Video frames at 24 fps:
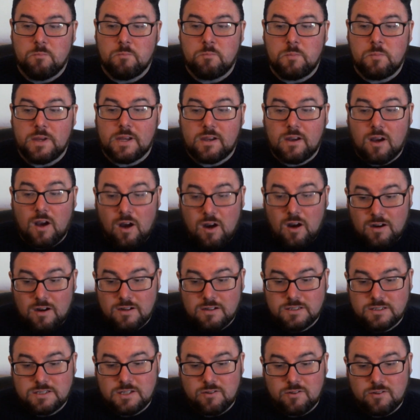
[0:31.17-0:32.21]

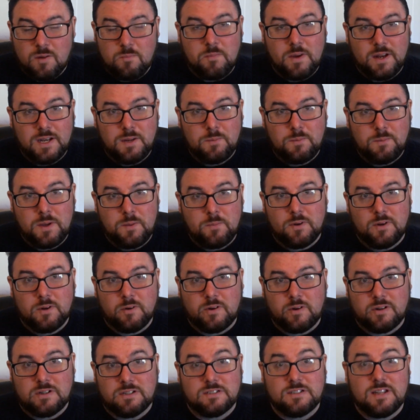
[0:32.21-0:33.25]
Because there are many people who
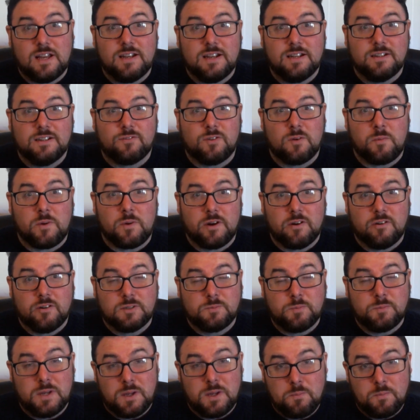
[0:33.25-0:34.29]
are descended from
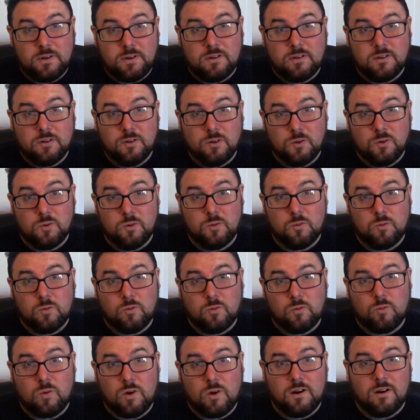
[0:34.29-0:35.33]
Irish people who
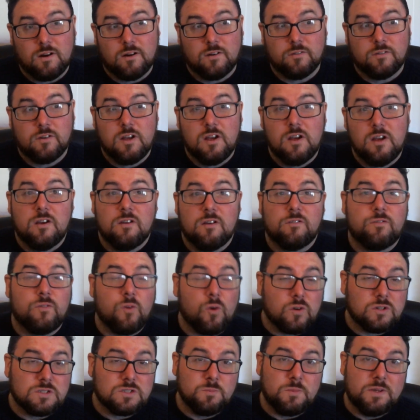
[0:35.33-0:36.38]
were
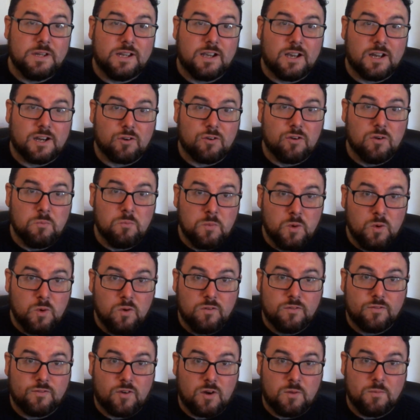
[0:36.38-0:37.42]
forcibly kind of
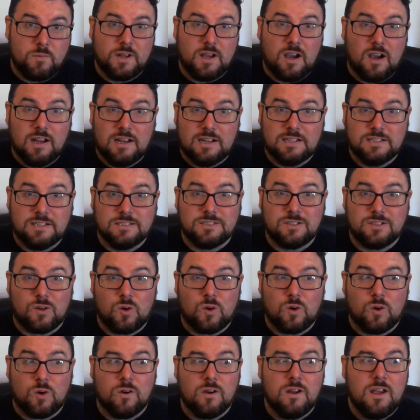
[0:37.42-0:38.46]
removed from the island
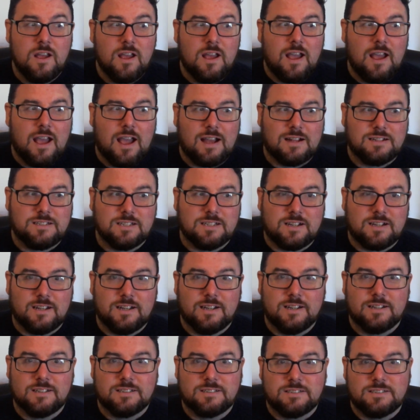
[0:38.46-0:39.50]
or had to kind
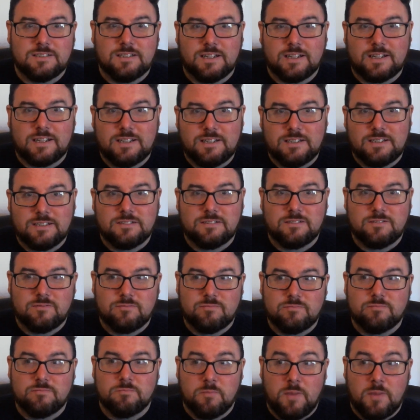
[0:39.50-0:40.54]
of like
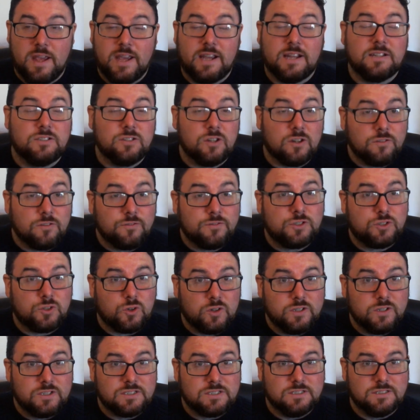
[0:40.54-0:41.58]
make tough
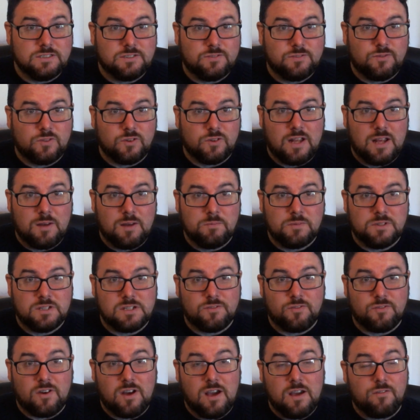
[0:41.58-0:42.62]
choices for them to
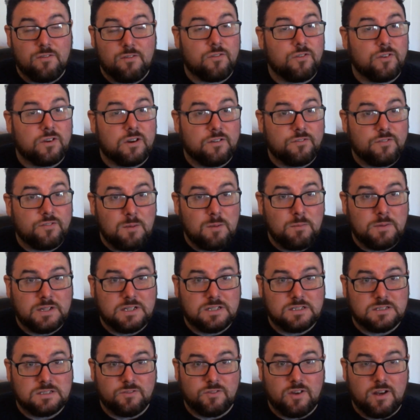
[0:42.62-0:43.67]
survive or for their family
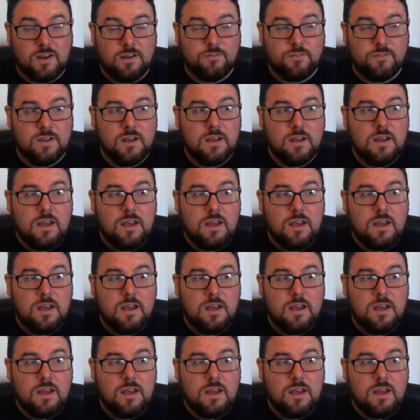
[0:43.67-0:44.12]
to survive.